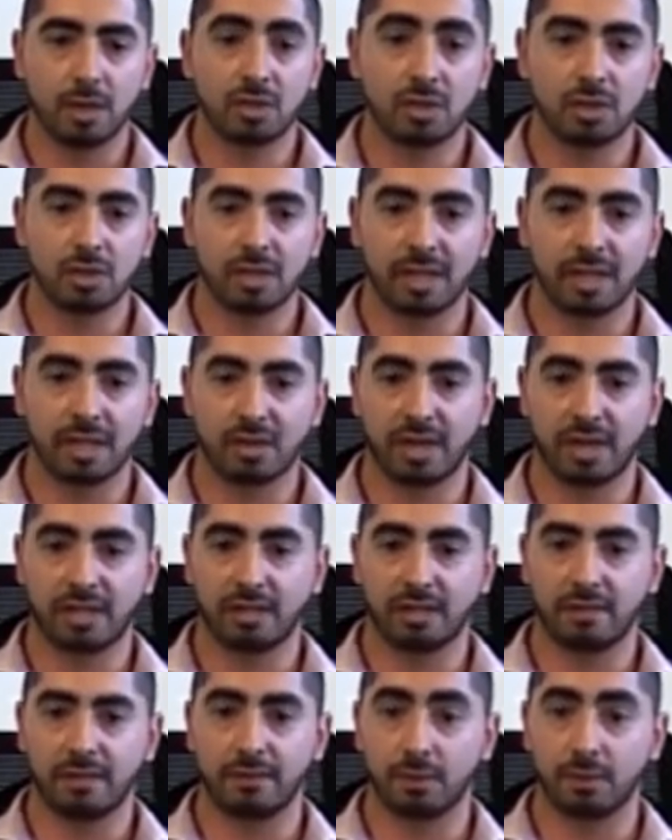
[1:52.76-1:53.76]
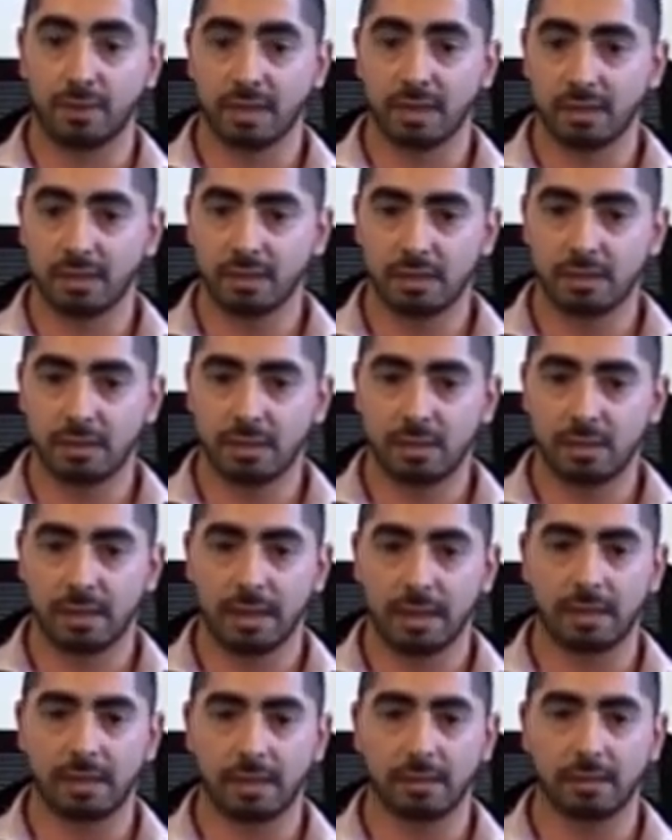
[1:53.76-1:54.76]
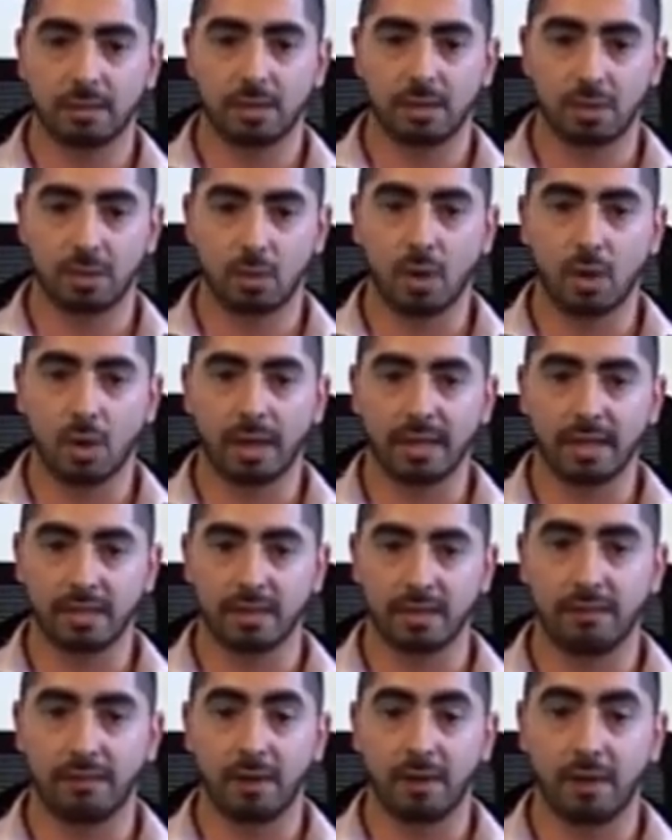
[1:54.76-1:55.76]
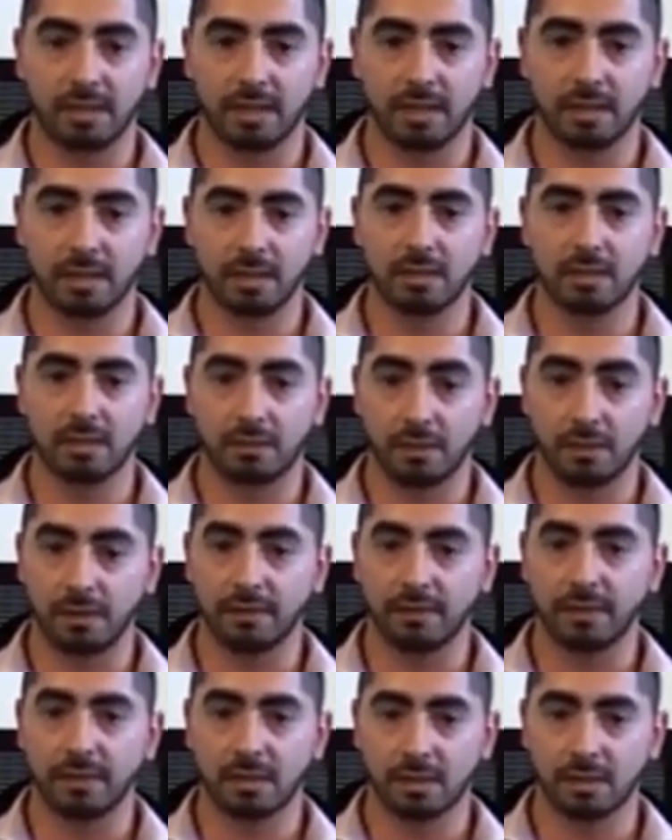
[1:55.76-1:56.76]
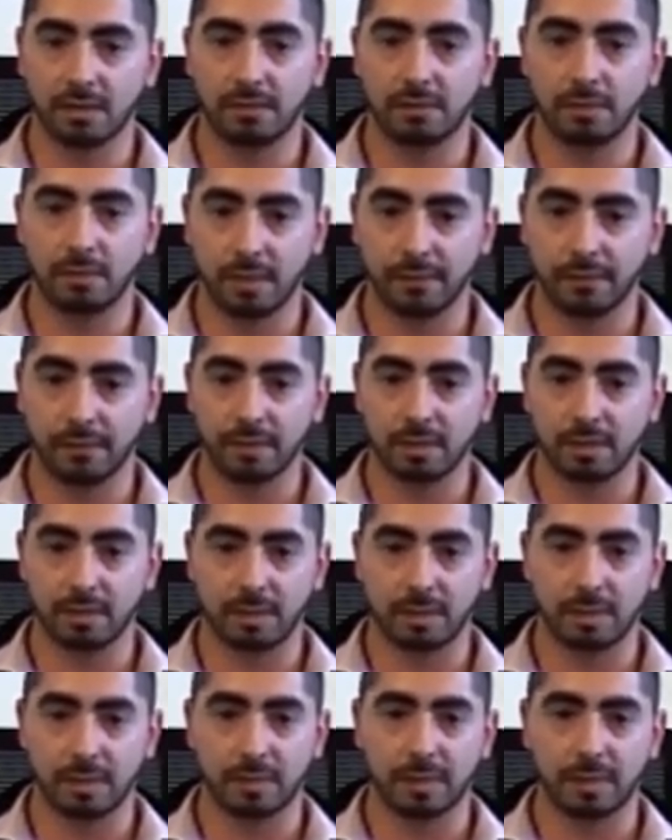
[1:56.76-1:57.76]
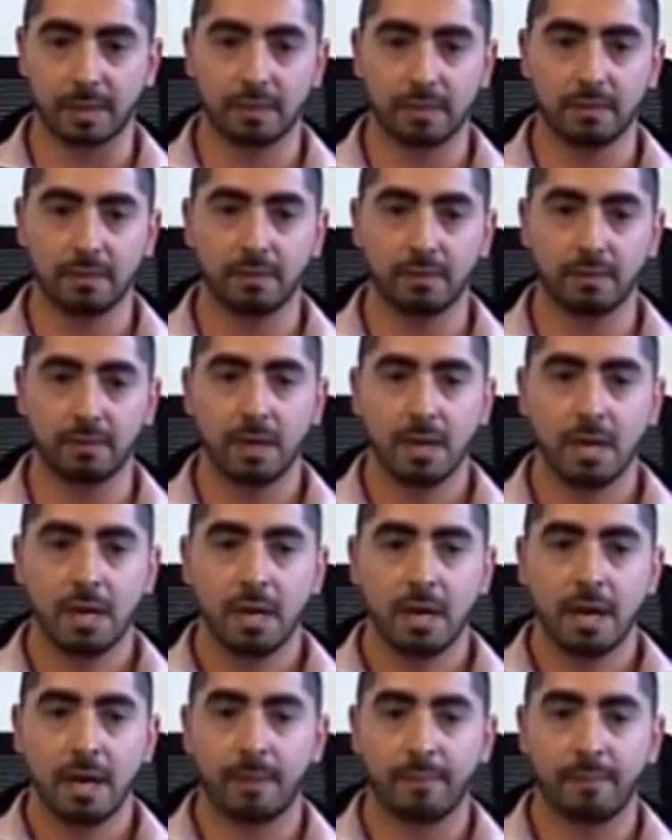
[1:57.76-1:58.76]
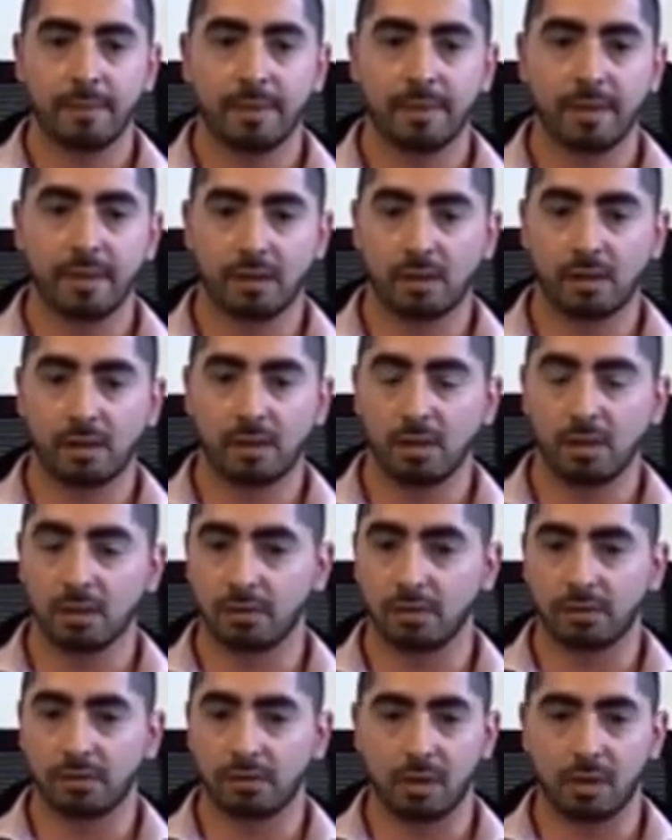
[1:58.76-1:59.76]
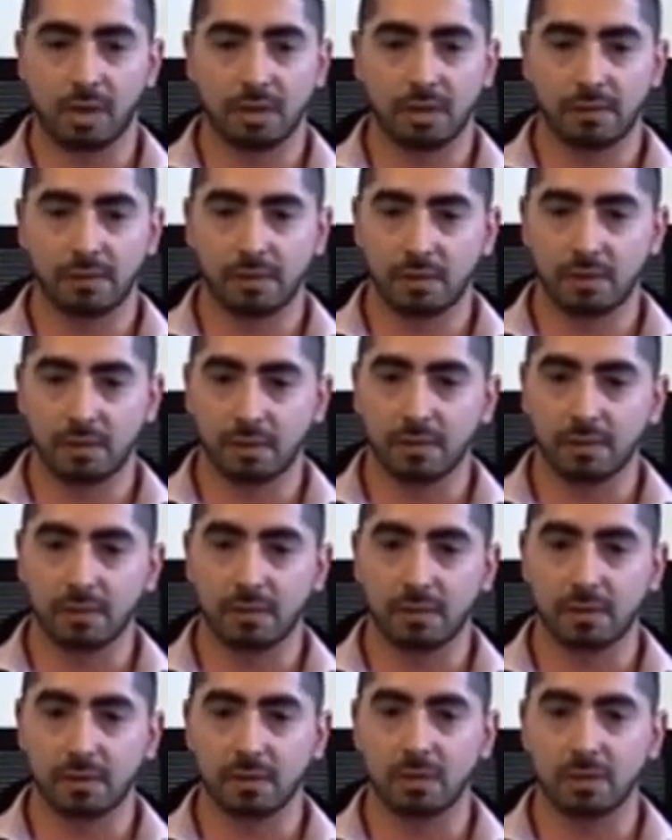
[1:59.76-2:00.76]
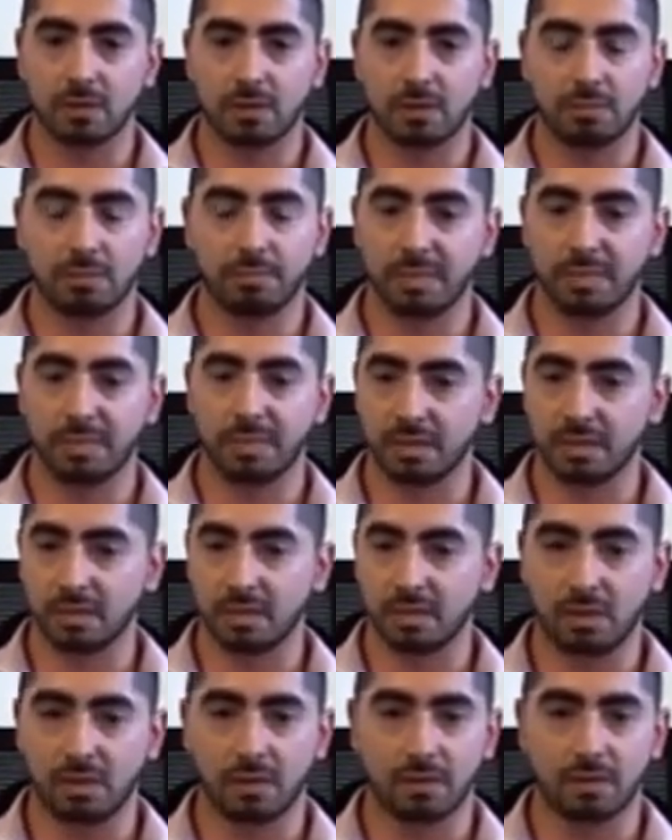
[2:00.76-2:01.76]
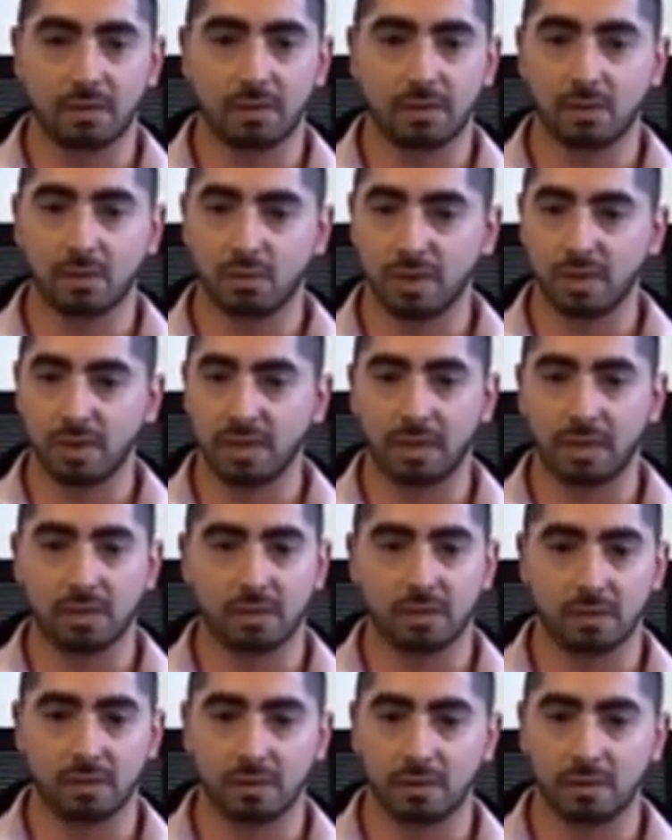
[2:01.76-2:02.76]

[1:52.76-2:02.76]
they're usually attractive to renters, and so it's quite easy to find tenants for an investor from an investor's perspective. They're close to a variety of services, business services, retail